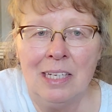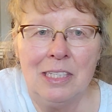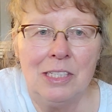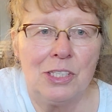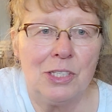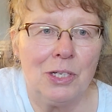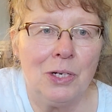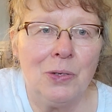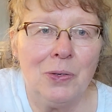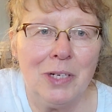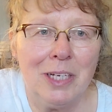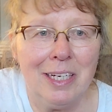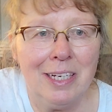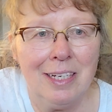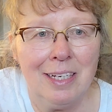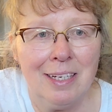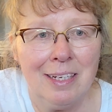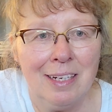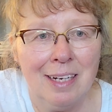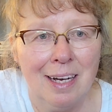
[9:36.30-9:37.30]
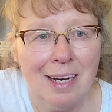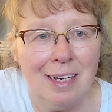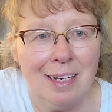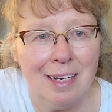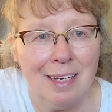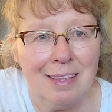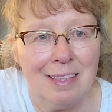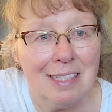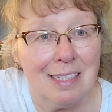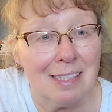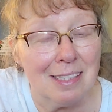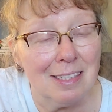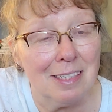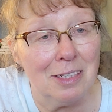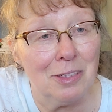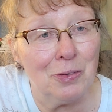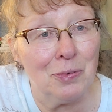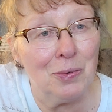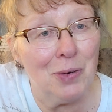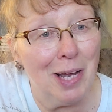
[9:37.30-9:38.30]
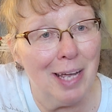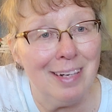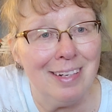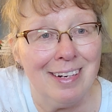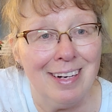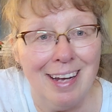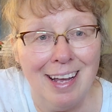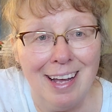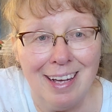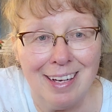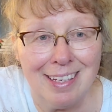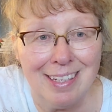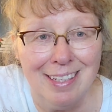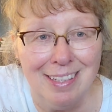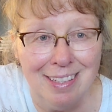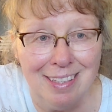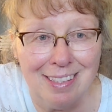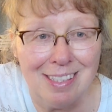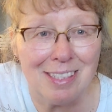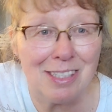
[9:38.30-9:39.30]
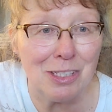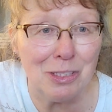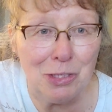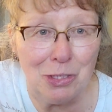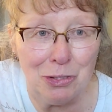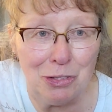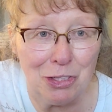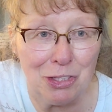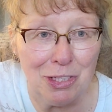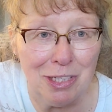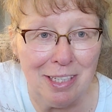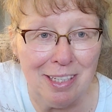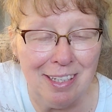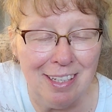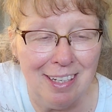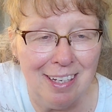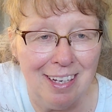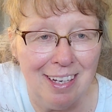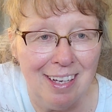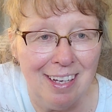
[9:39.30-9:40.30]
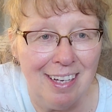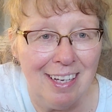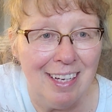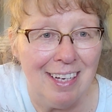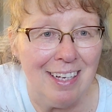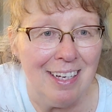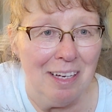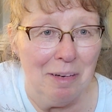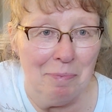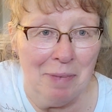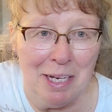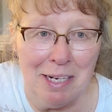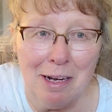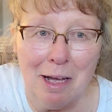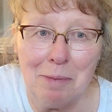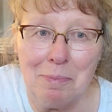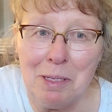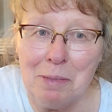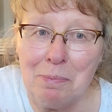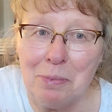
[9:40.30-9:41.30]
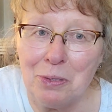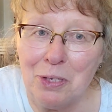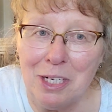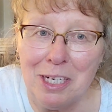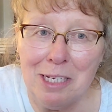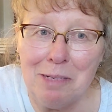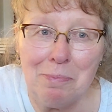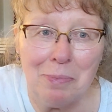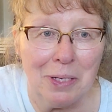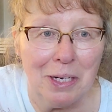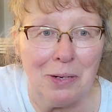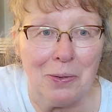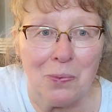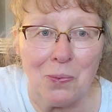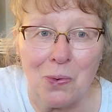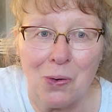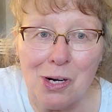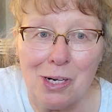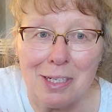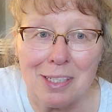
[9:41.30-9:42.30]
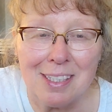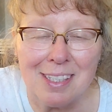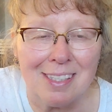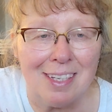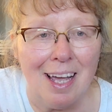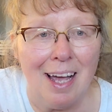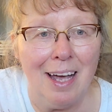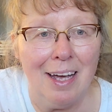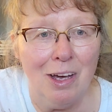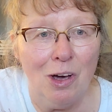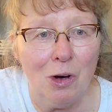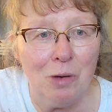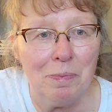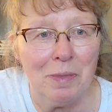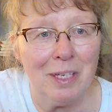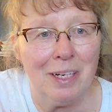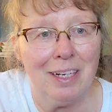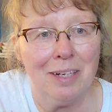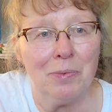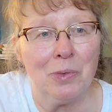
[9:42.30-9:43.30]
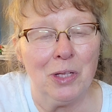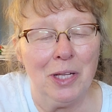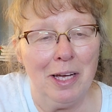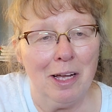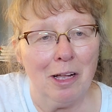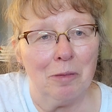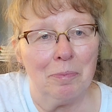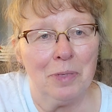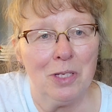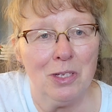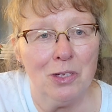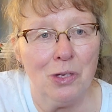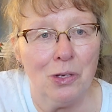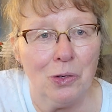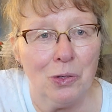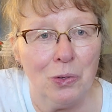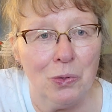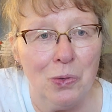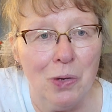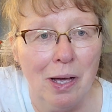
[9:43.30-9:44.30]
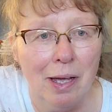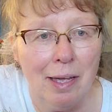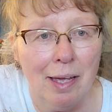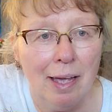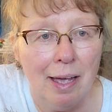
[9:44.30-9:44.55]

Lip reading: So again, this little Redneck solution, it may not be pretty, but it works. I hope that it will help you.